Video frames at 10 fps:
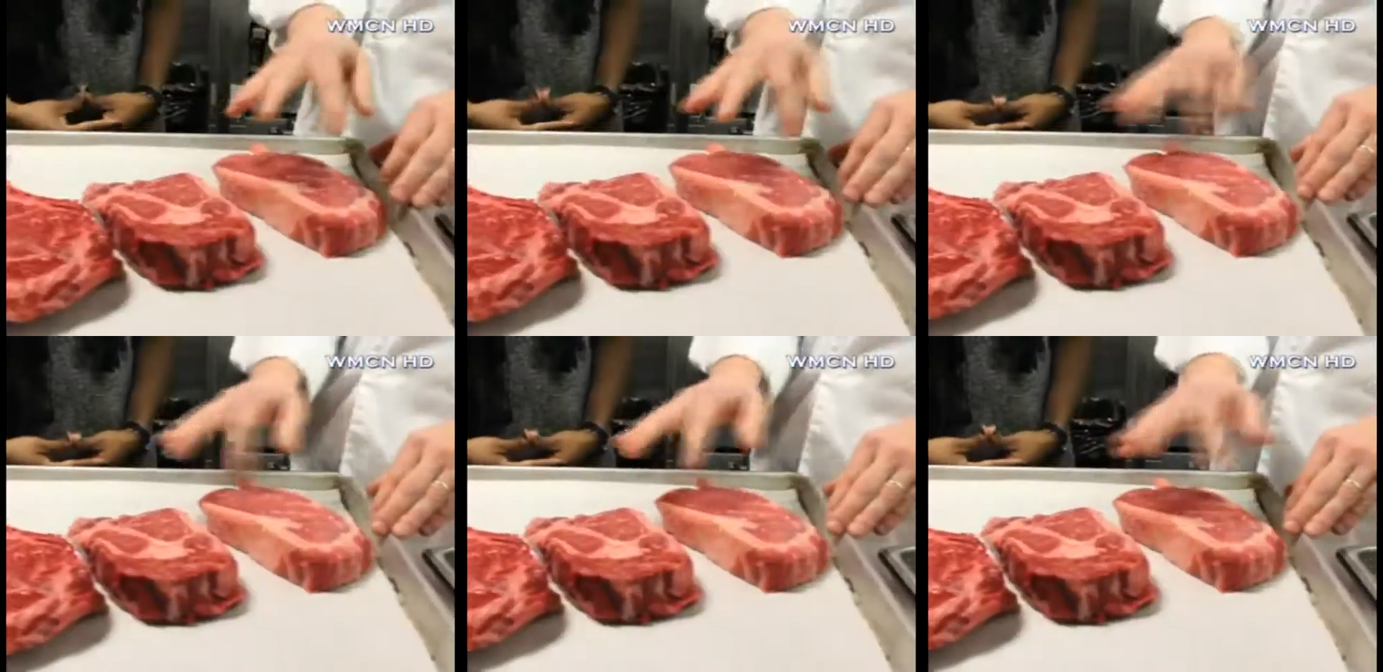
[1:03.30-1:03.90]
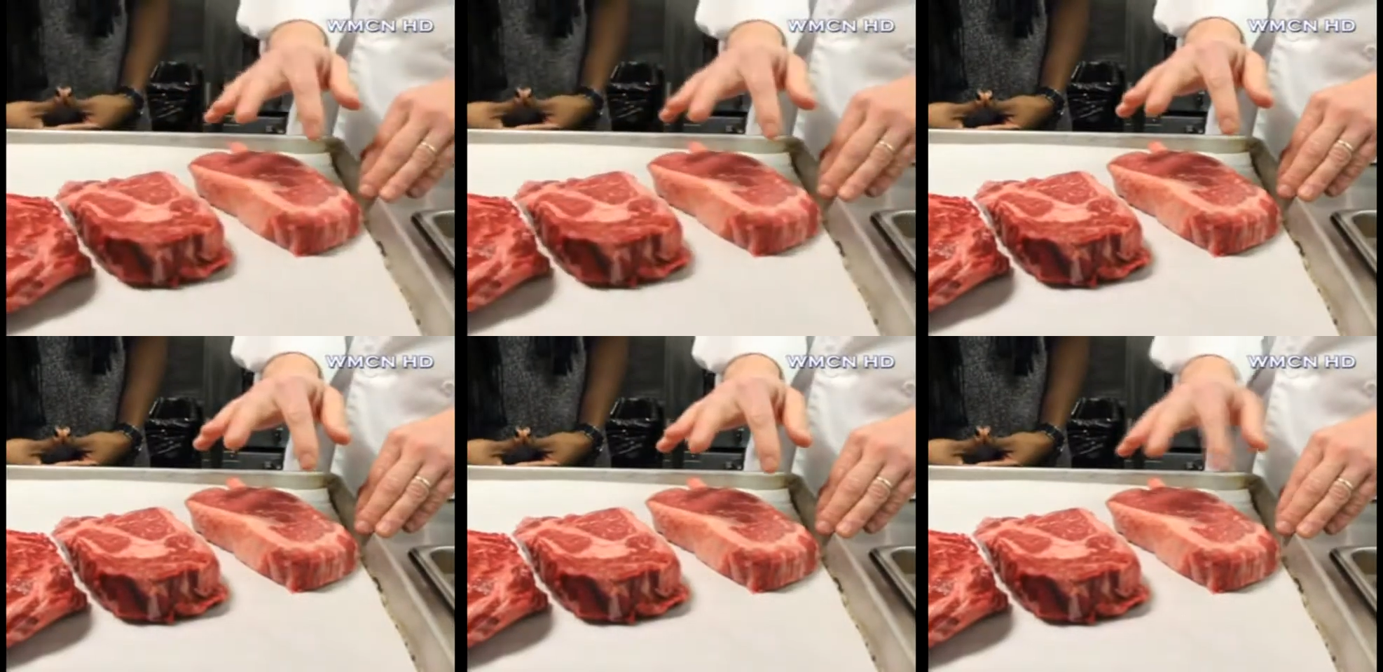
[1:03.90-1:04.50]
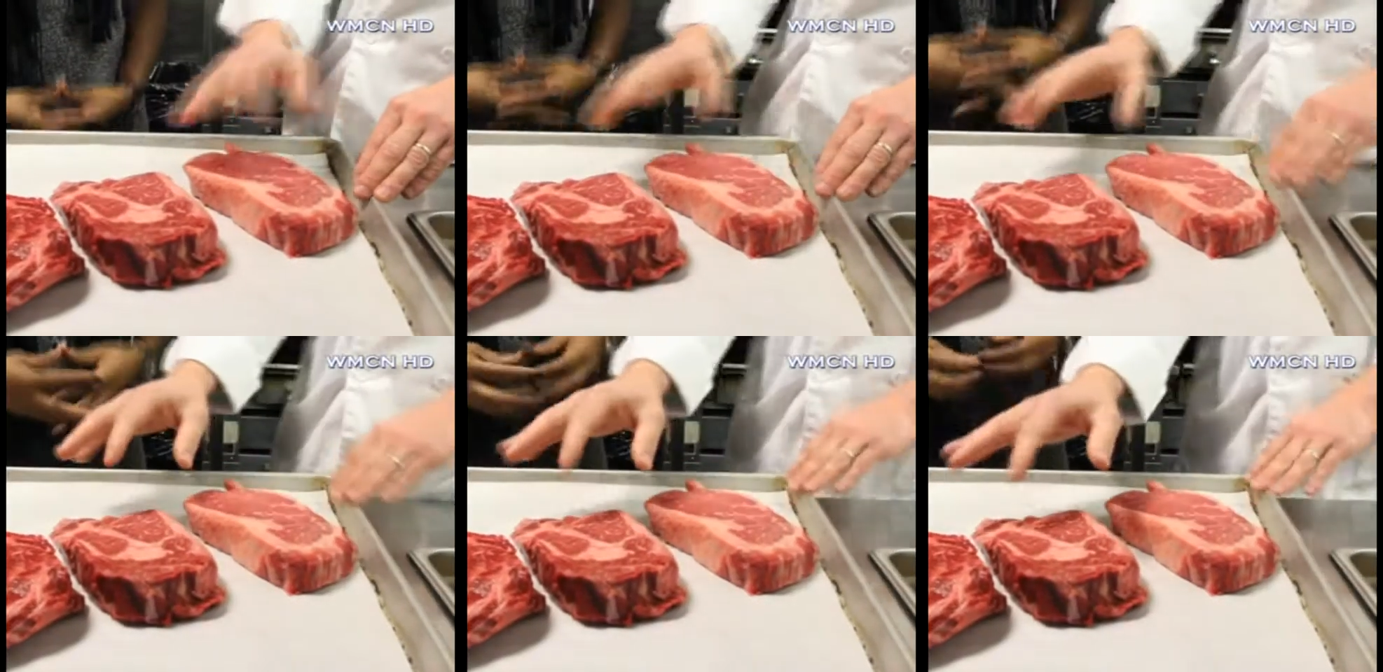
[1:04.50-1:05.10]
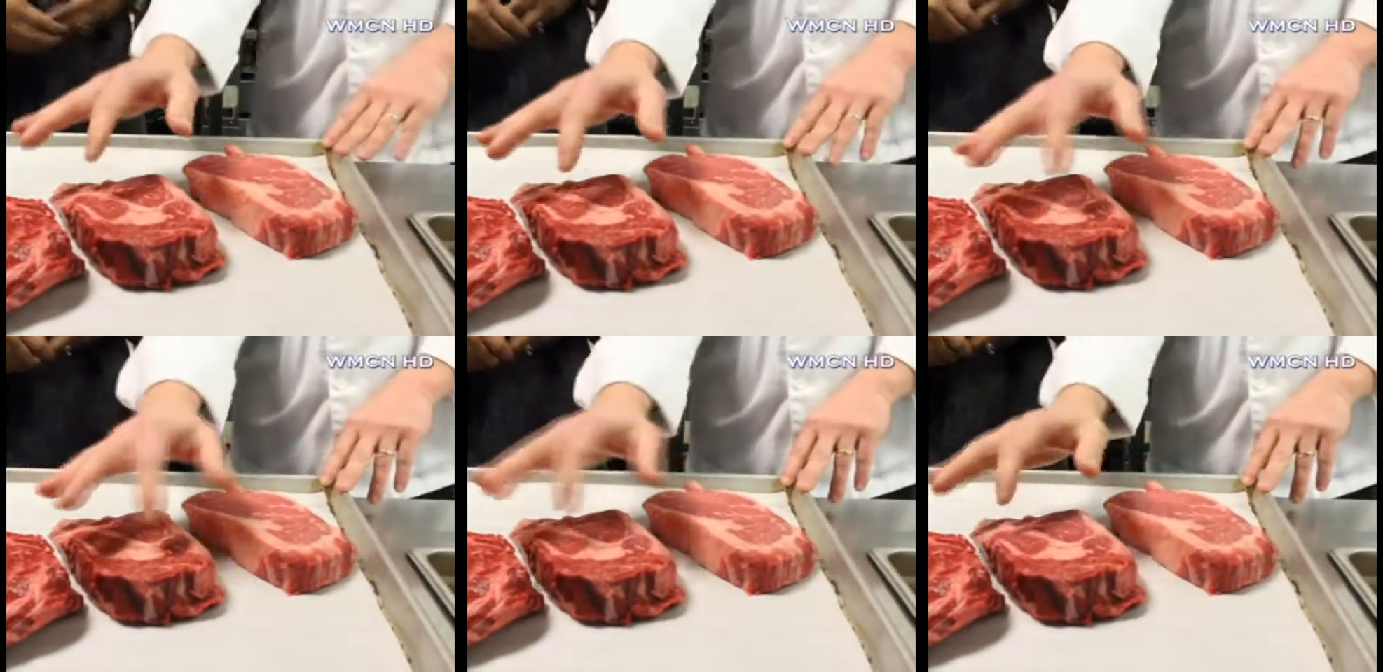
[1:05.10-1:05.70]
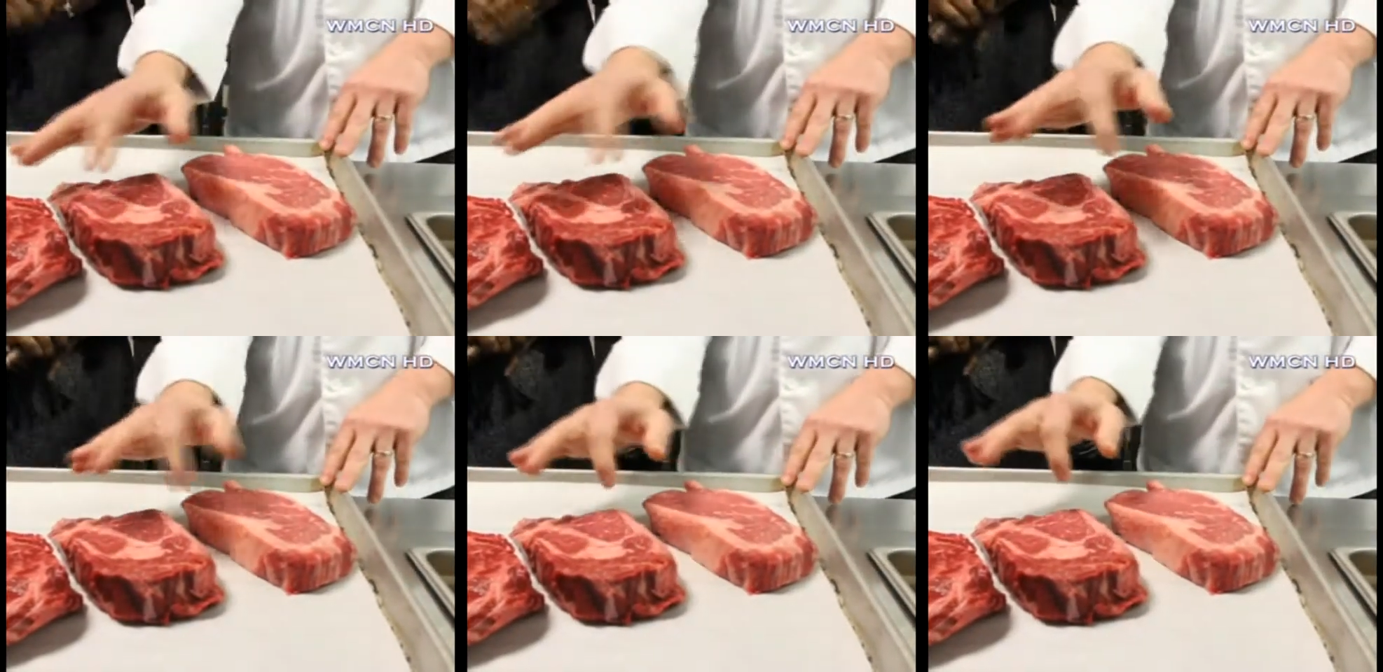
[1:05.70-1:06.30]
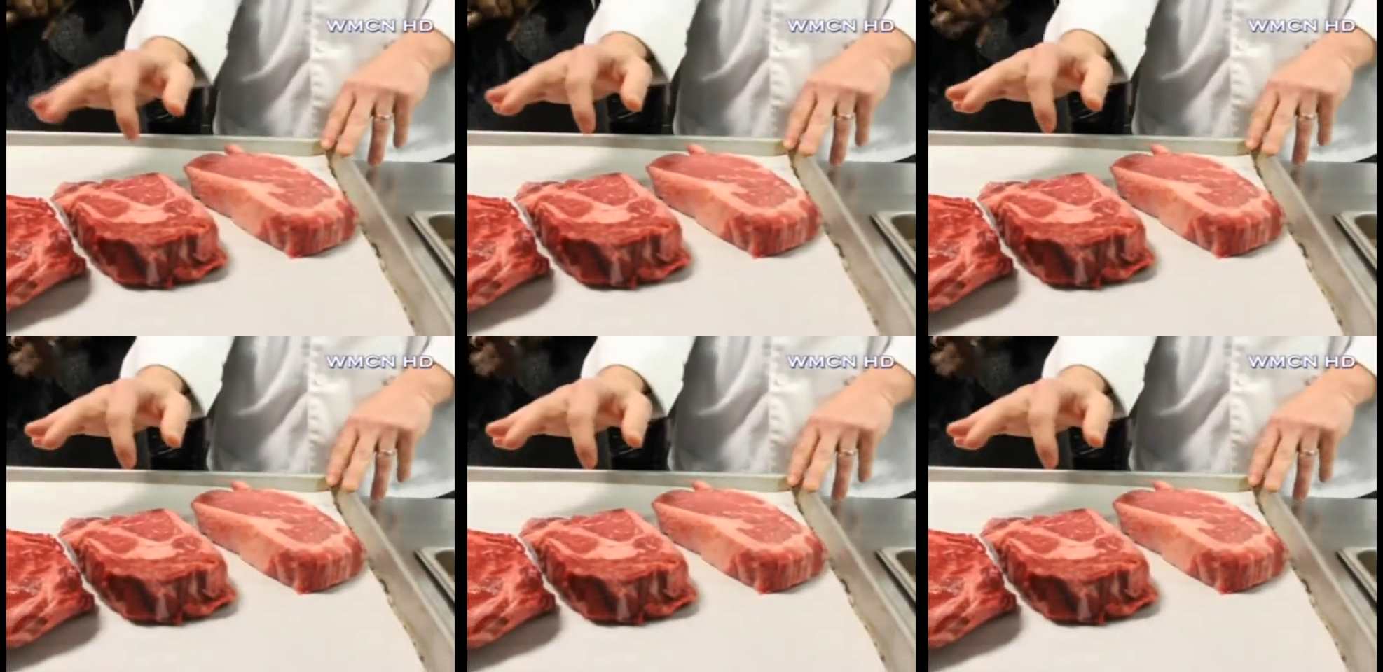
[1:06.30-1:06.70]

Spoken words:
Nobody's mouth can be seen.